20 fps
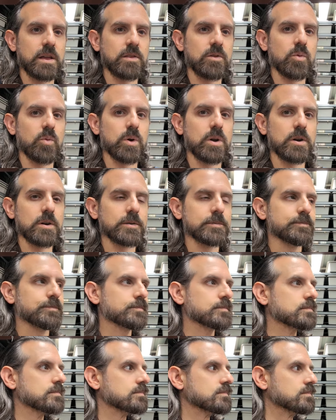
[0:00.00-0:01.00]
in the winter.
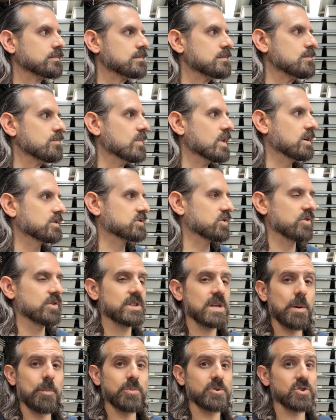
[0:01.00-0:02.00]
So the
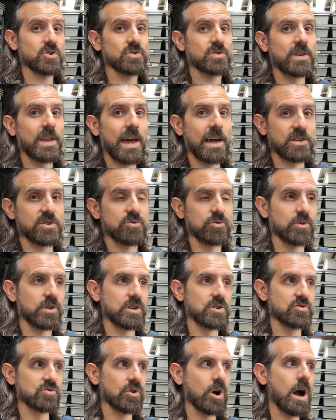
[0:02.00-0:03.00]
temperatures naturally
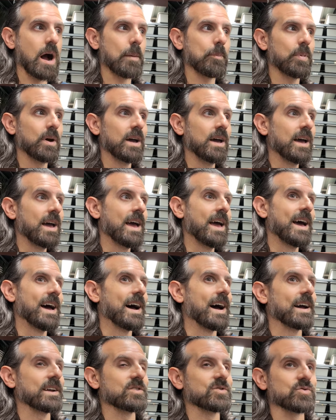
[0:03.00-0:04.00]
drop.
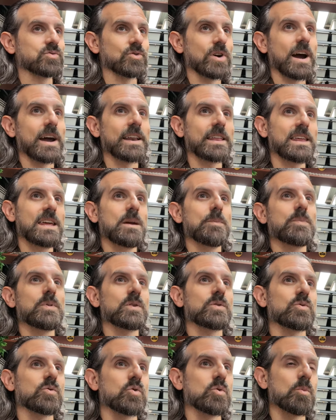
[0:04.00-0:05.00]
I try to keep
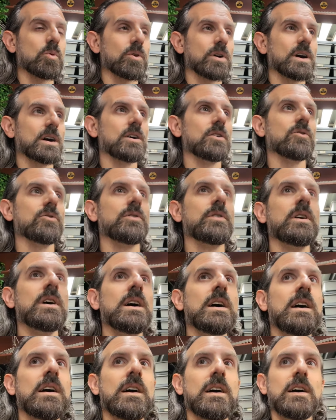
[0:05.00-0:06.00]
this room around
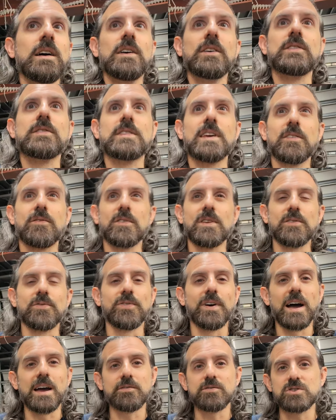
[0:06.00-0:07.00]

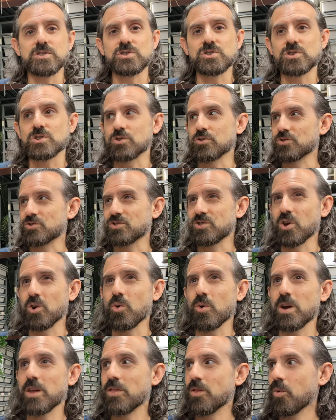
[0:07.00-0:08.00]
75-ish or
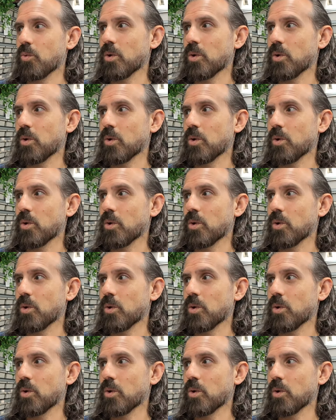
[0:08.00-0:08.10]
so in the